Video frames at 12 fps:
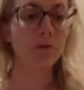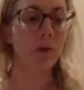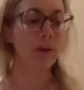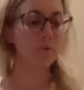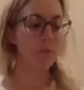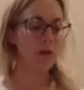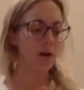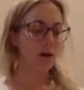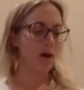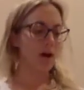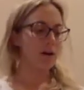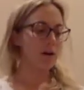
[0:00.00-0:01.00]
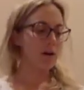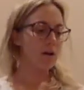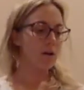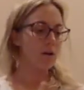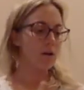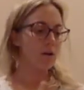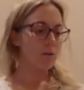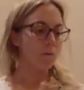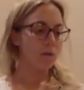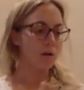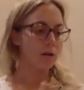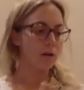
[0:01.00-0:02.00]
right? We are
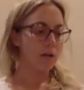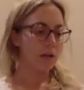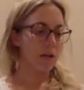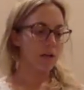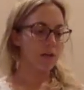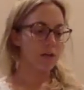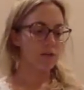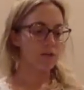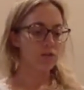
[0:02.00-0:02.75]
working